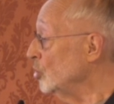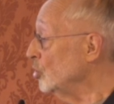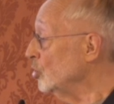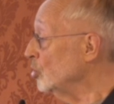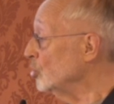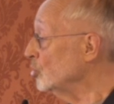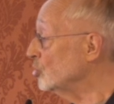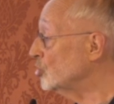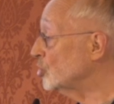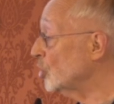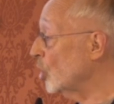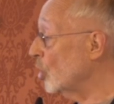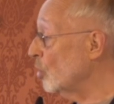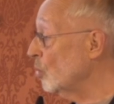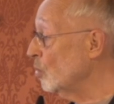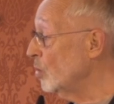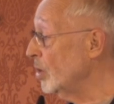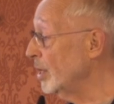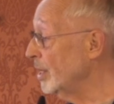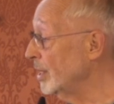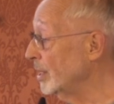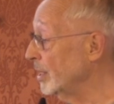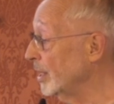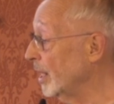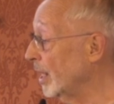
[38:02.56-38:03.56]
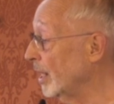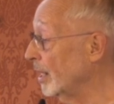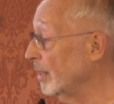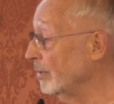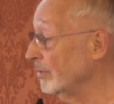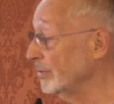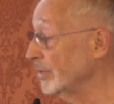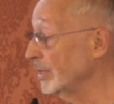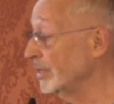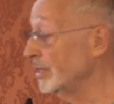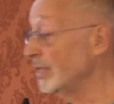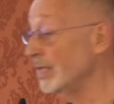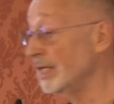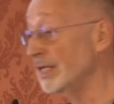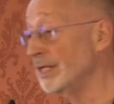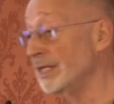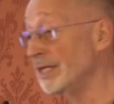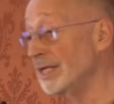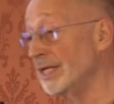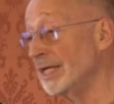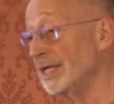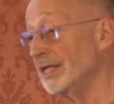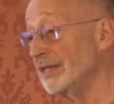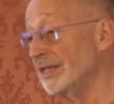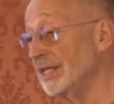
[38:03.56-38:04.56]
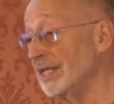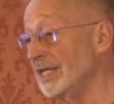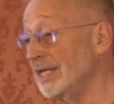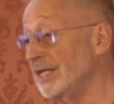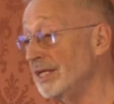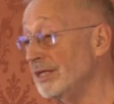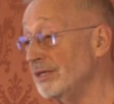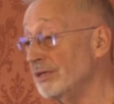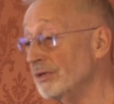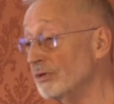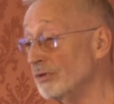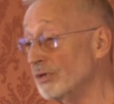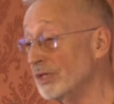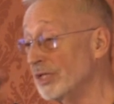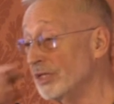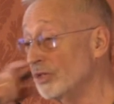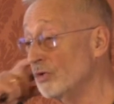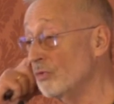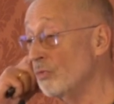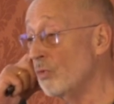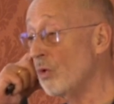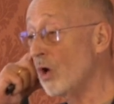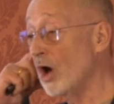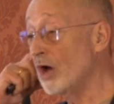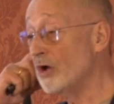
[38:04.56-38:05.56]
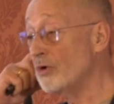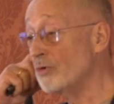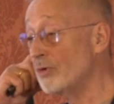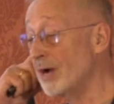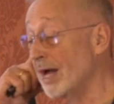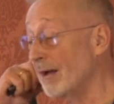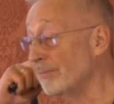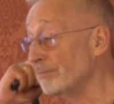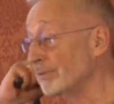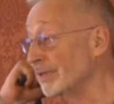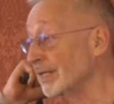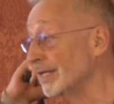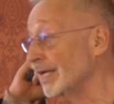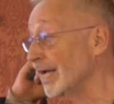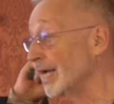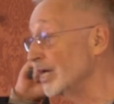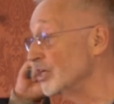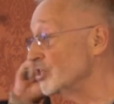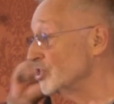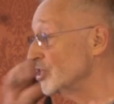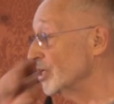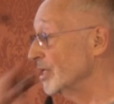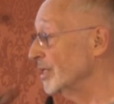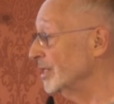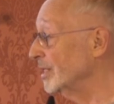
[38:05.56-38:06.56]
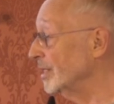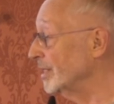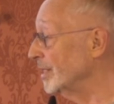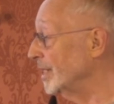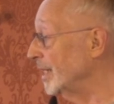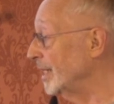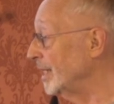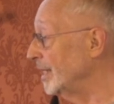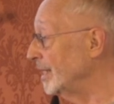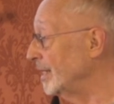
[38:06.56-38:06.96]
so in the water application,